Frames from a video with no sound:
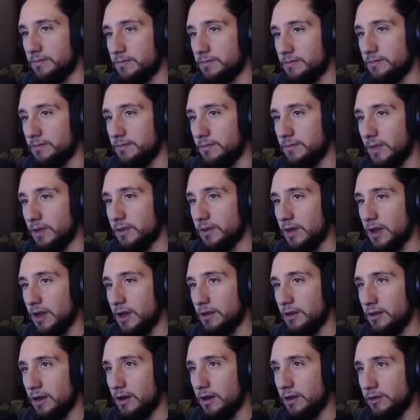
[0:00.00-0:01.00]
like that.
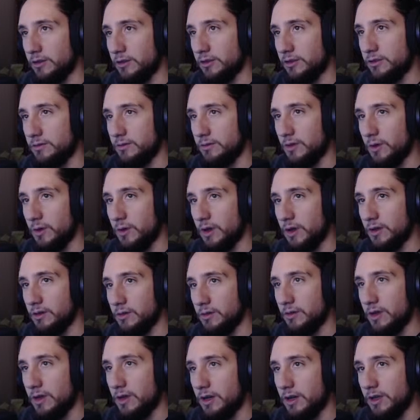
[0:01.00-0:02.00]
And I'll just go ahead and do
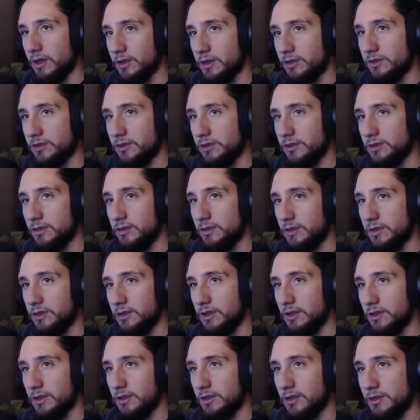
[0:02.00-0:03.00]
that, I guess.
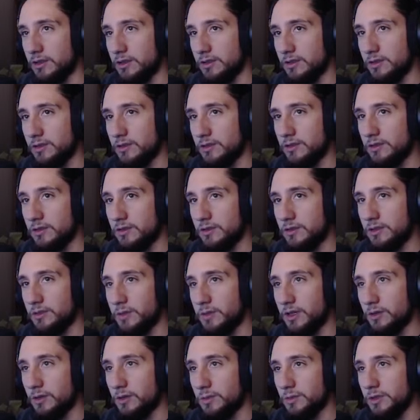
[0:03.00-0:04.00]
It doesn't seem
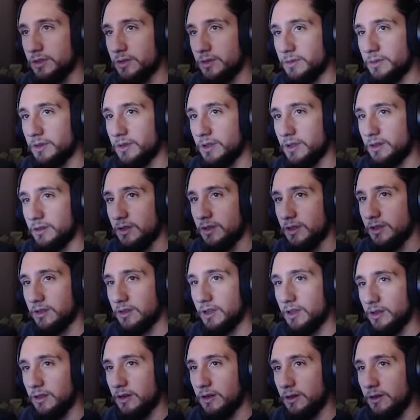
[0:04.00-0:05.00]
like it would be something that'll take
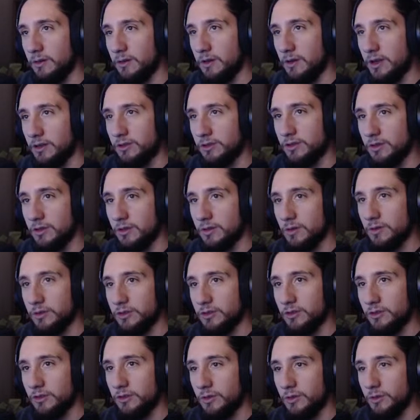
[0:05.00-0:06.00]
that long, right? So let's
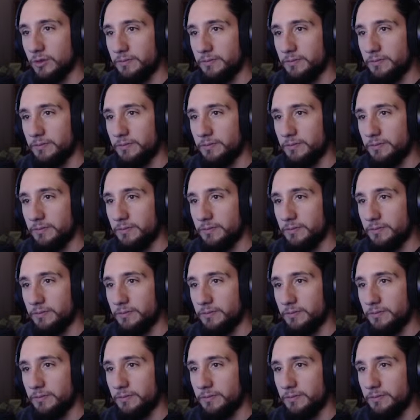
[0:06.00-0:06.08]
just do it.